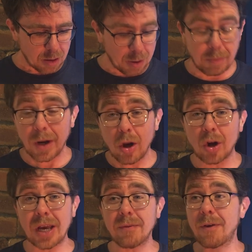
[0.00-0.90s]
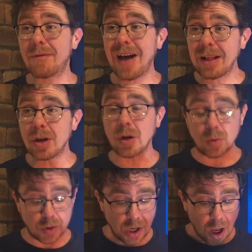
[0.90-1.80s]
People are looking for
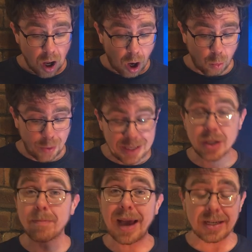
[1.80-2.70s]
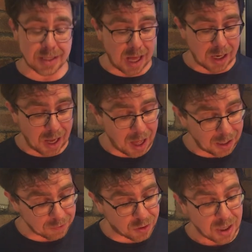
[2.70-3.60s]
values on which to base their
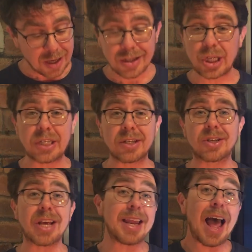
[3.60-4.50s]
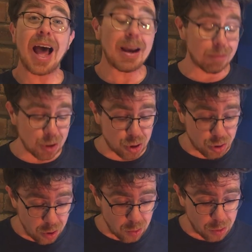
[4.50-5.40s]
lives. Jesus said, I am the
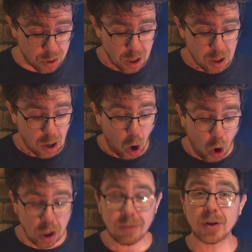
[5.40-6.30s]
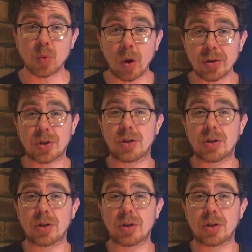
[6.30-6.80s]
truth. All of us want